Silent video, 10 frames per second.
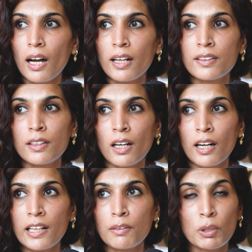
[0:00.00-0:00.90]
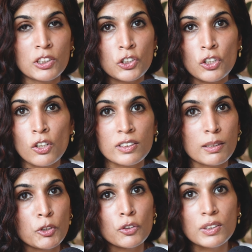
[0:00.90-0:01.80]
and I wanted to learn
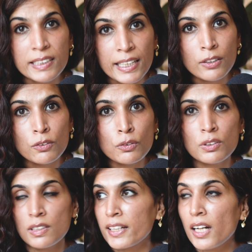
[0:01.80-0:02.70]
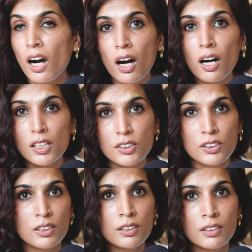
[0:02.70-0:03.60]
some new skills like
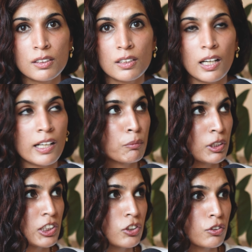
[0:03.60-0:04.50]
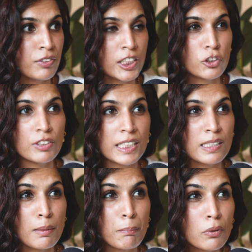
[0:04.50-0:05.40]
art. I wanted to finish reading
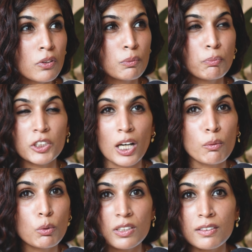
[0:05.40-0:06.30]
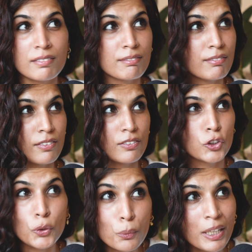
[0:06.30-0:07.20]
some books, which I wasn't
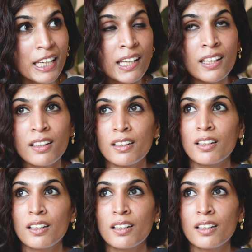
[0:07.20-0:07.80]
doing.